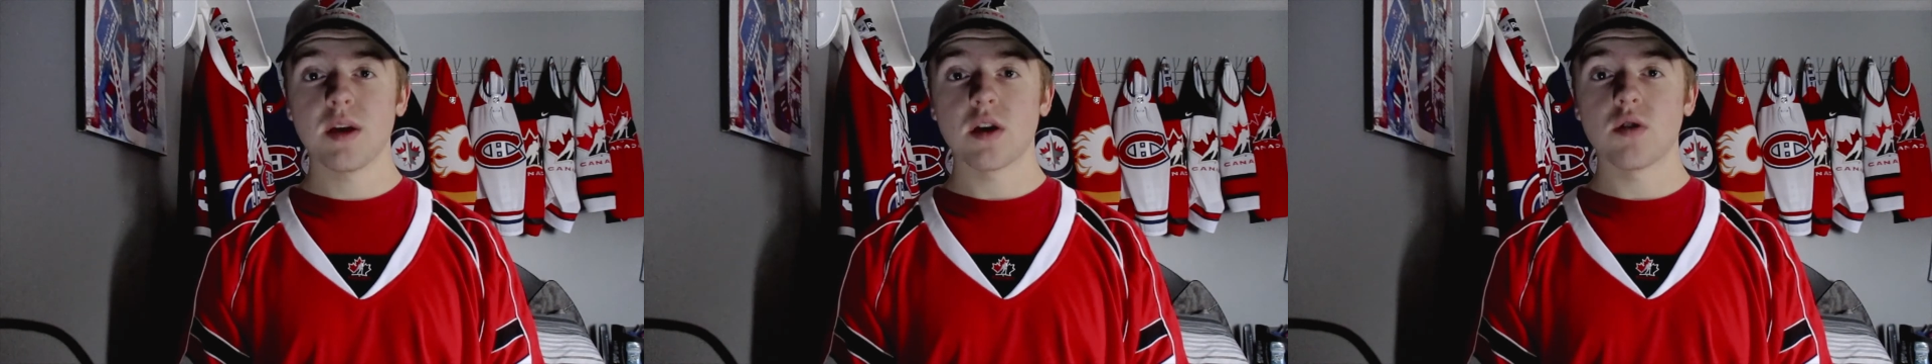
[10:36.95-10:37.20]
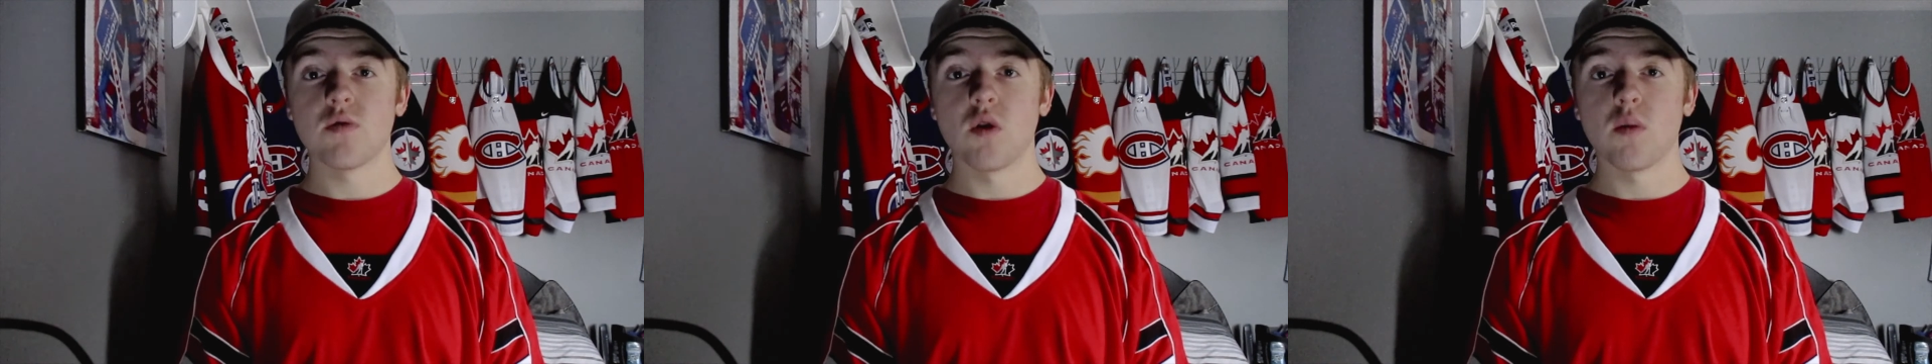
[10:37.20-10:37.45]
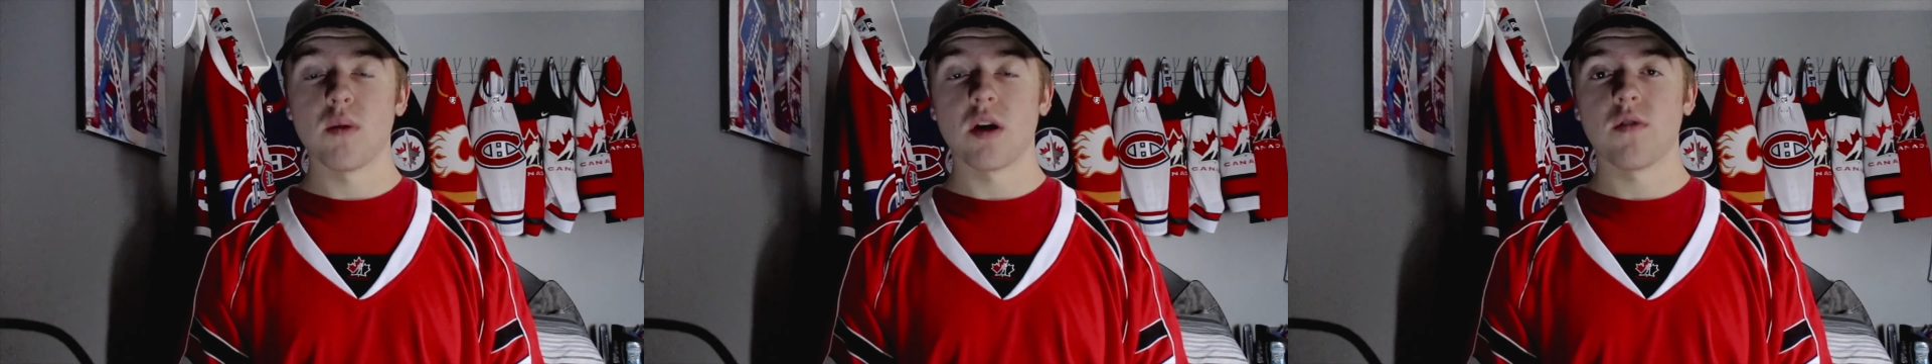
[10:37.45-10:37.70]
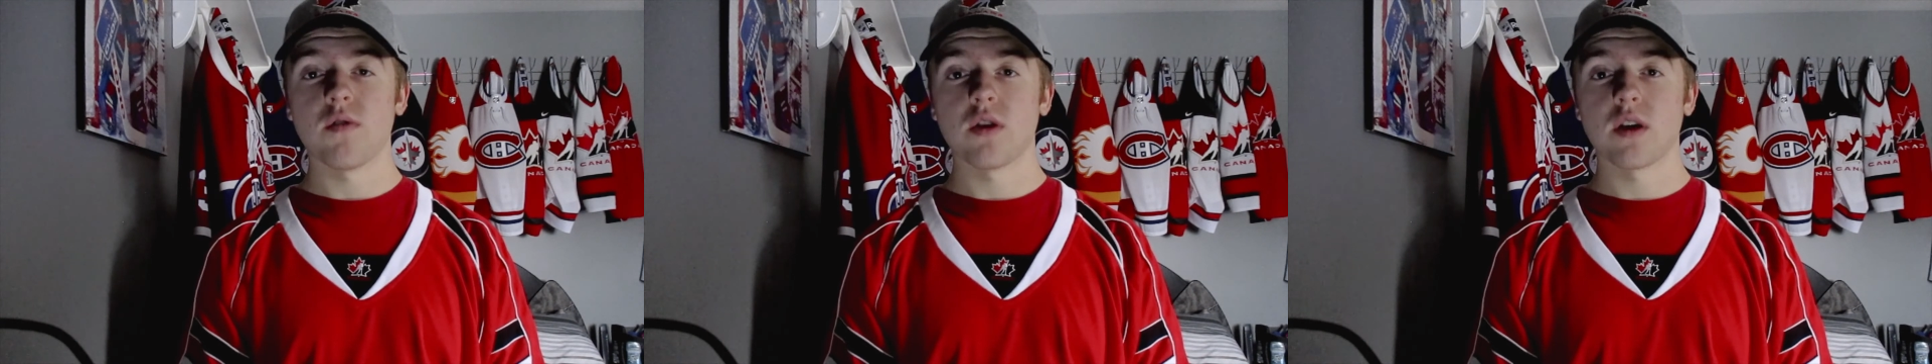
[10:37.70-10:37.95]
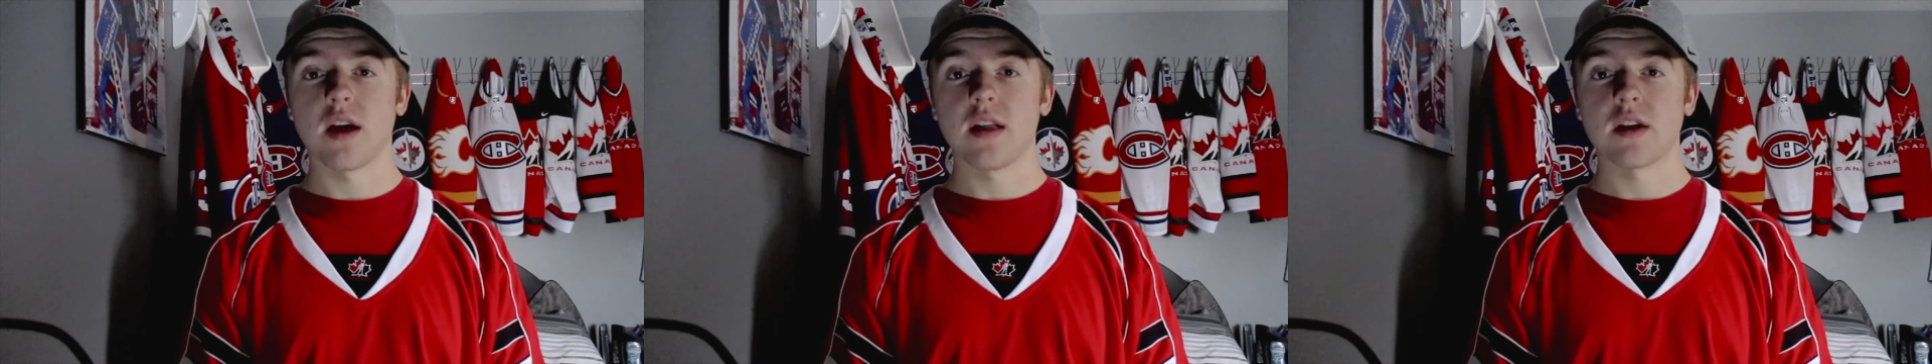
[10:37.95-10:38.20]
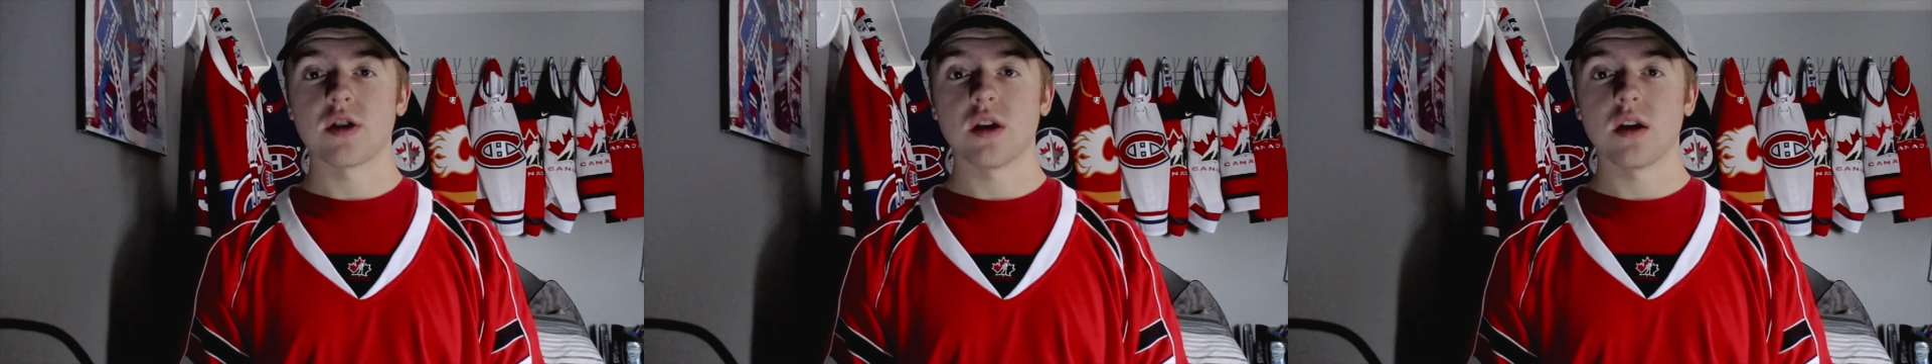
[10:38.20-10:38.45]
a good role model for a guy
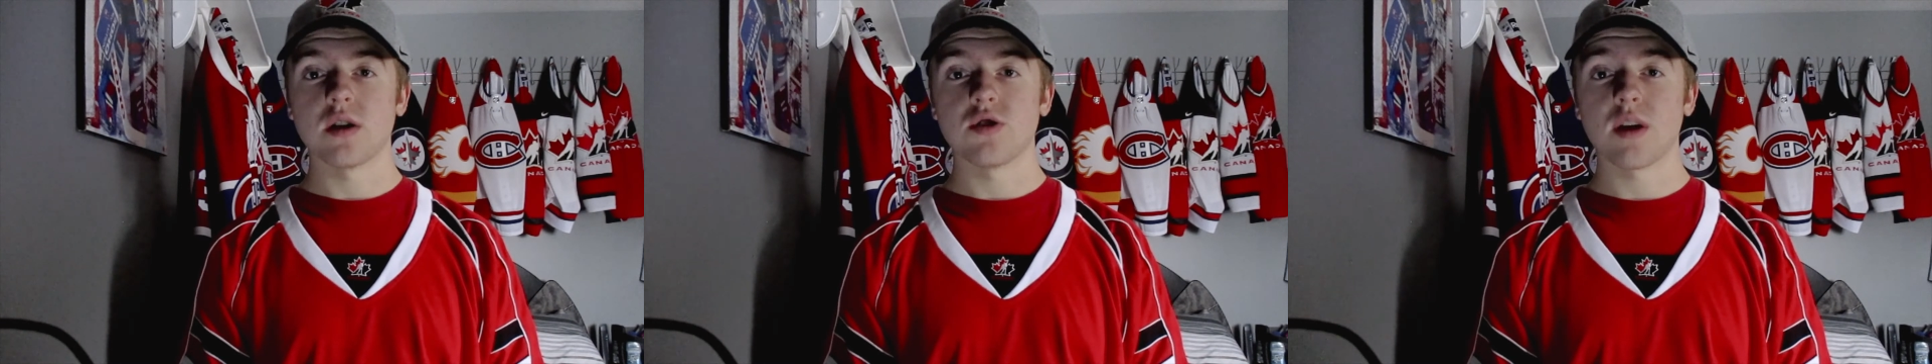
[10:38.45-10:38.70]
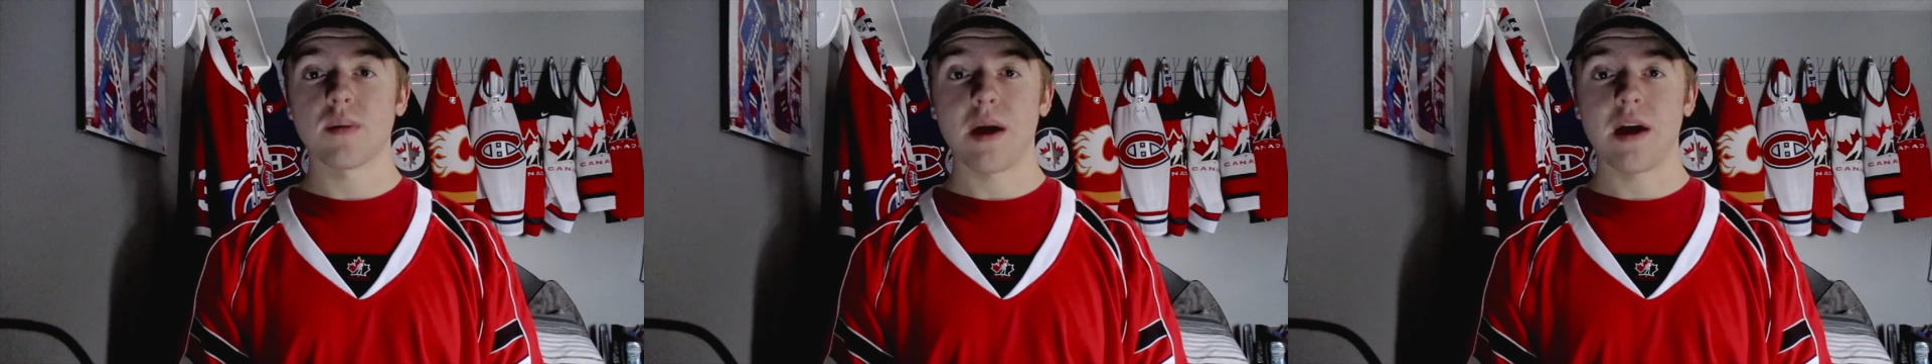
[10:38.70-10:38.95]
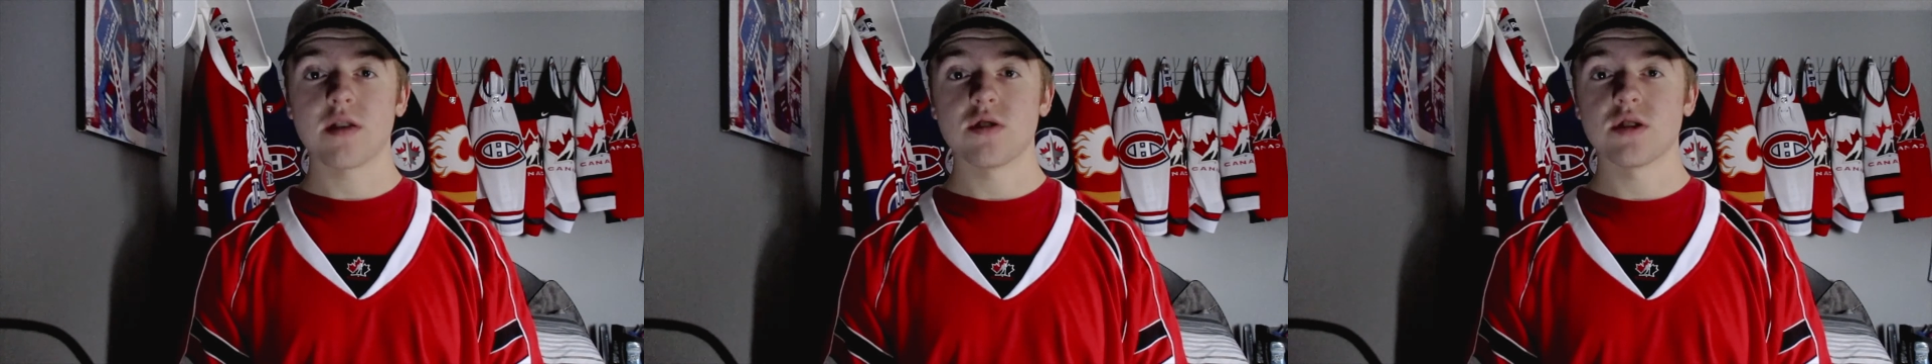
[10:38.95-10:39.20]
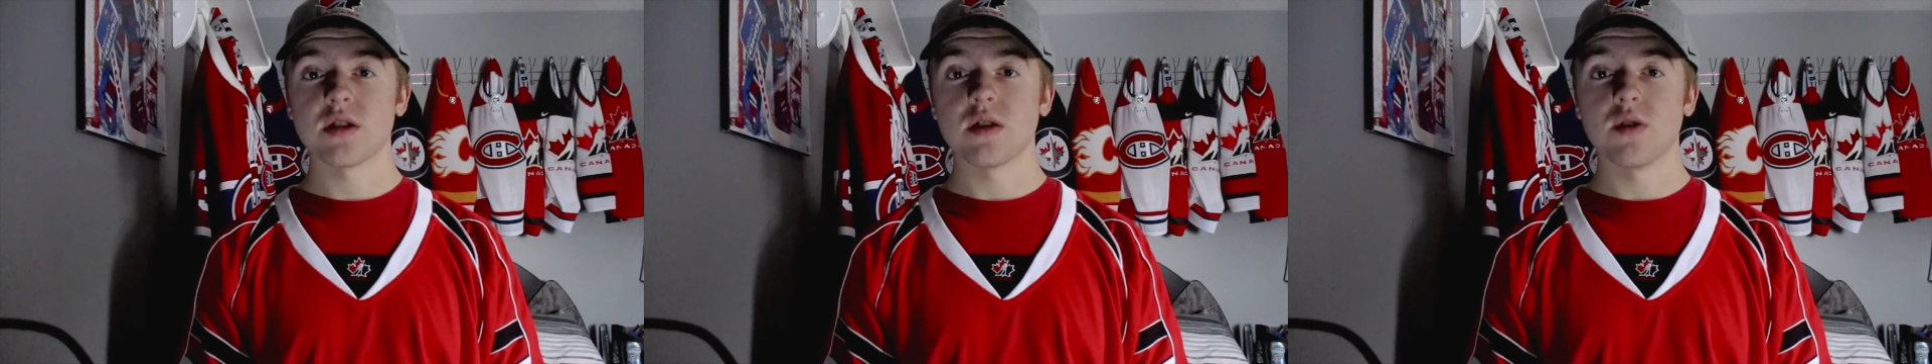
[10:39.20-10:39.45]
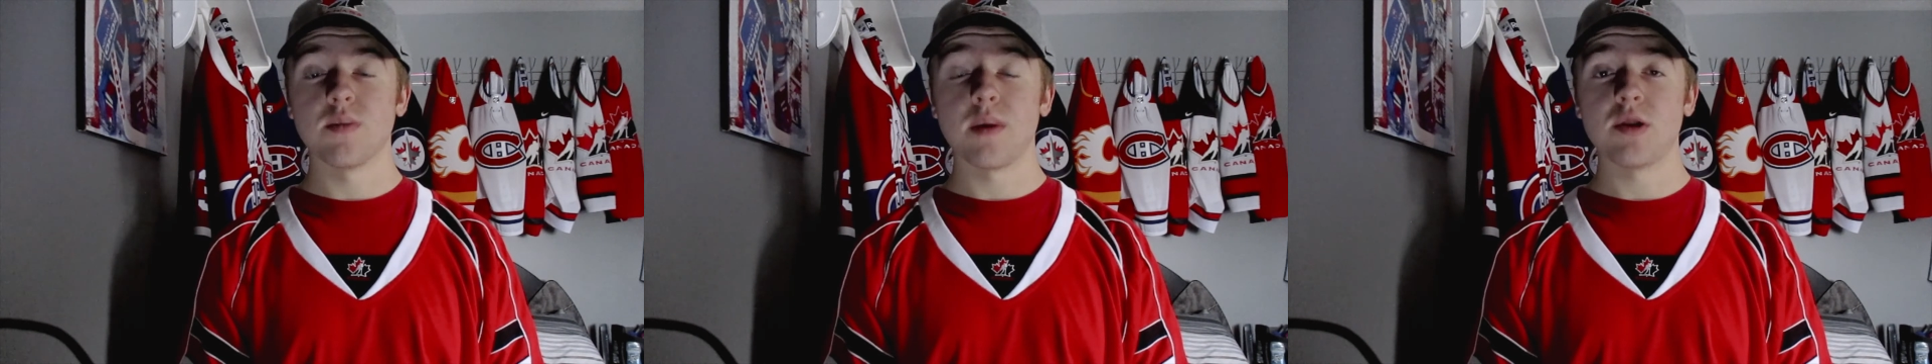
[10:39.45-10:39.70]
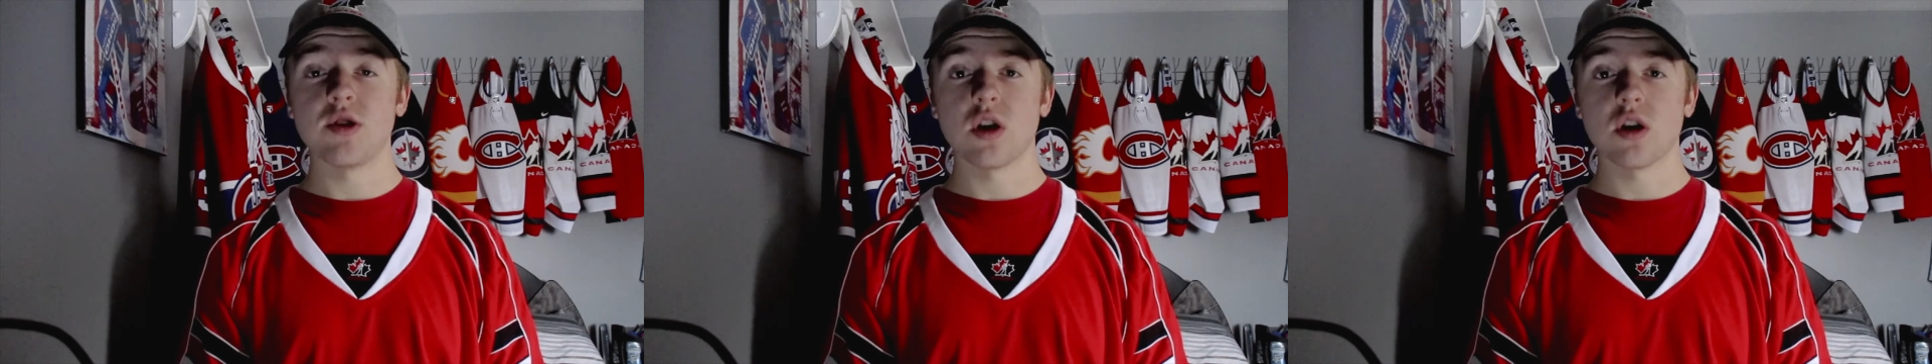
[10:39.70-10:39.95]
like Drake Batherson or
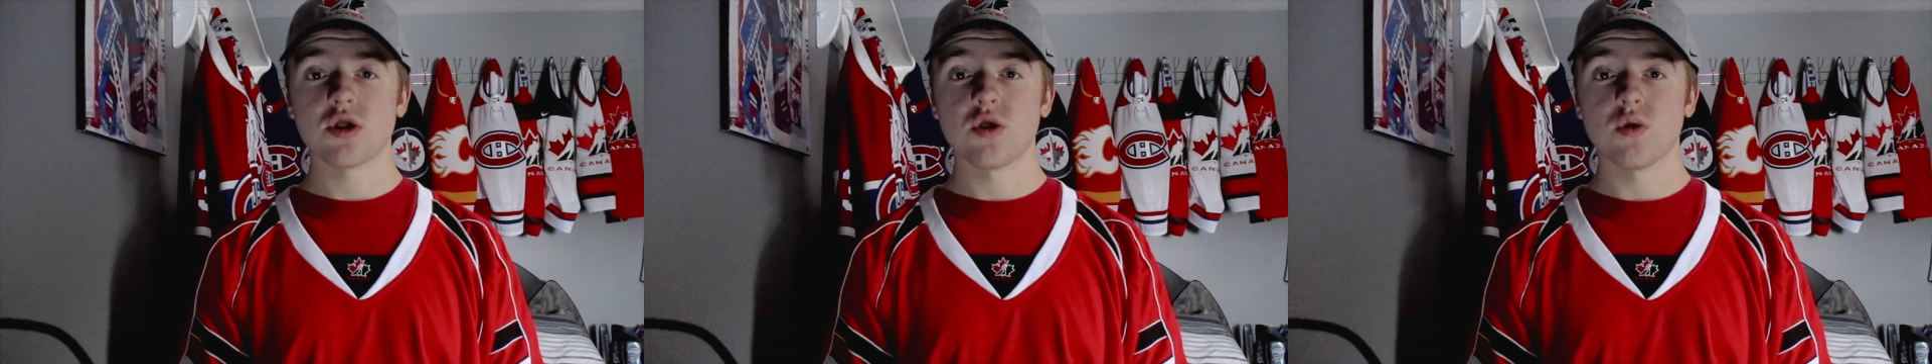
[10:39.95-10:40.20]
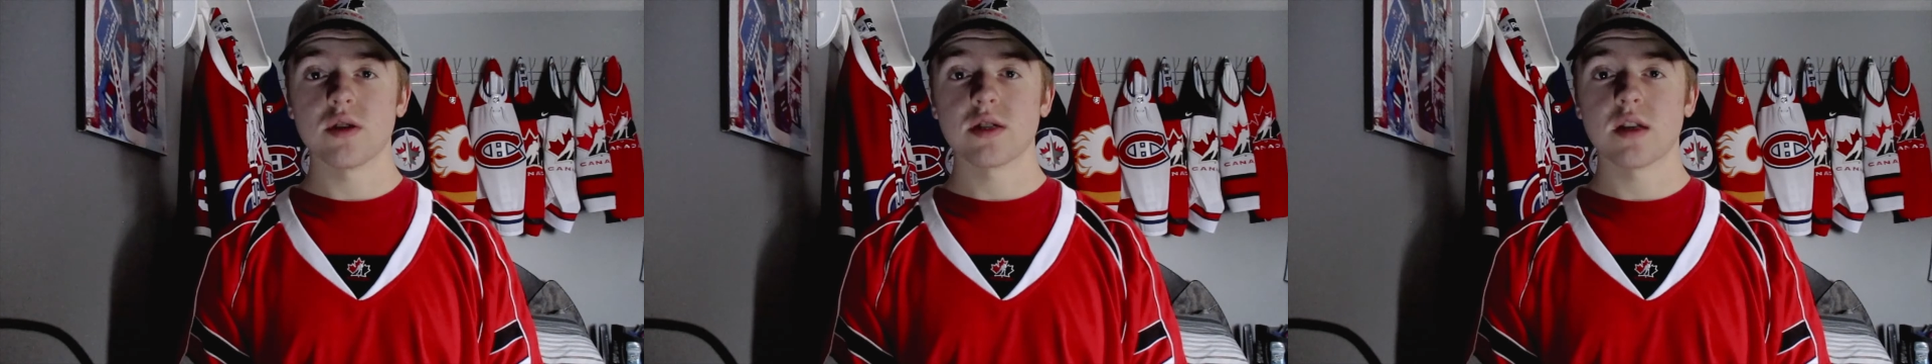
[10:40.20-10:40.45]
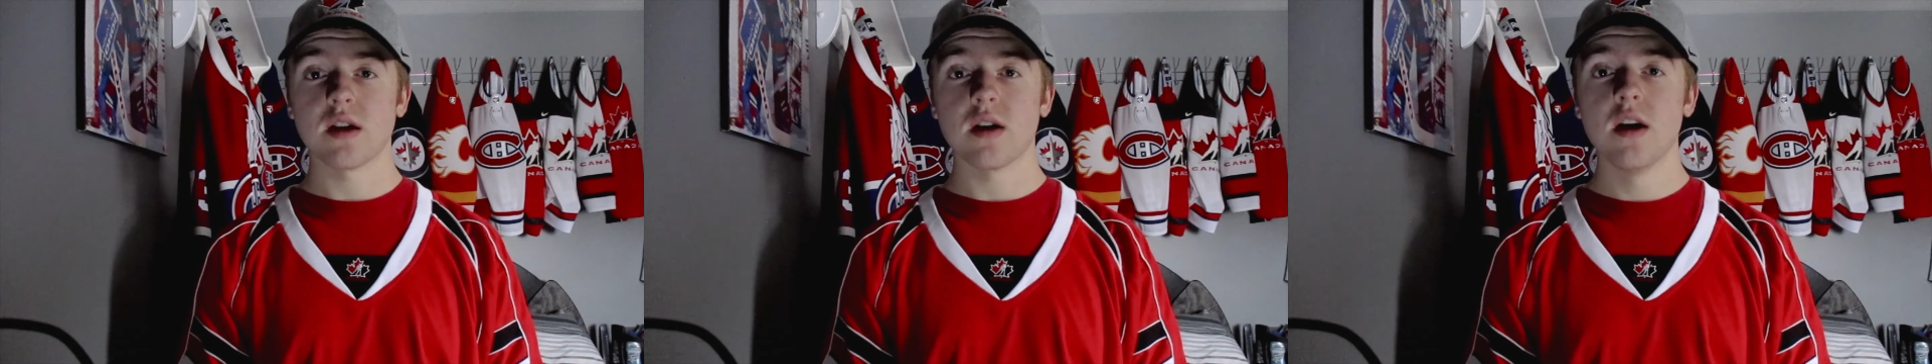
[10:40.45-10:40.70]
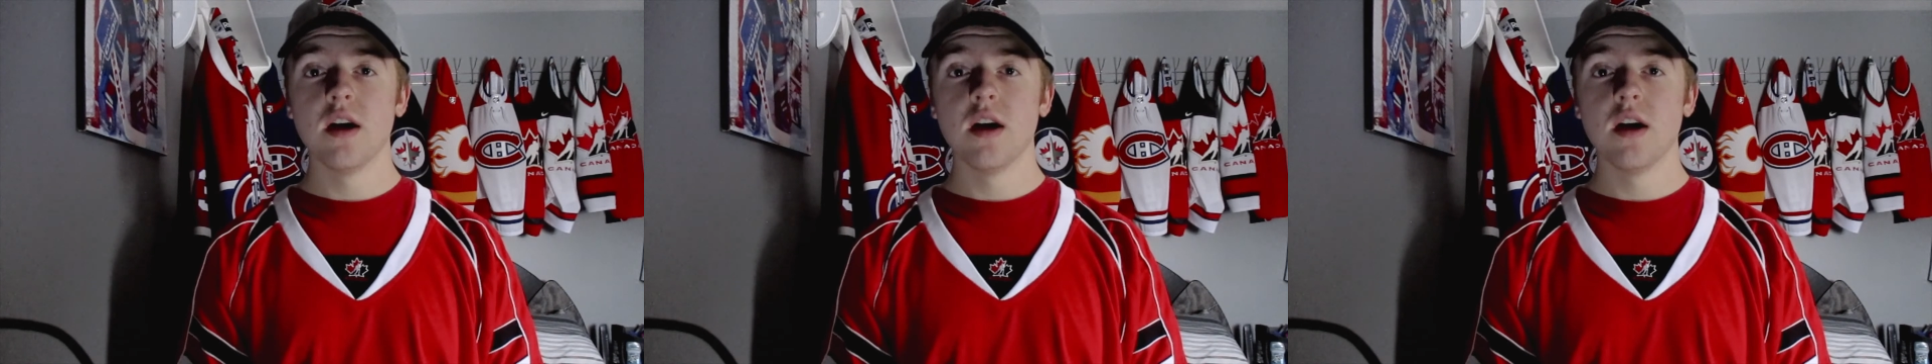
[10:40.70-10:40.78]
maybe Josh Norris there.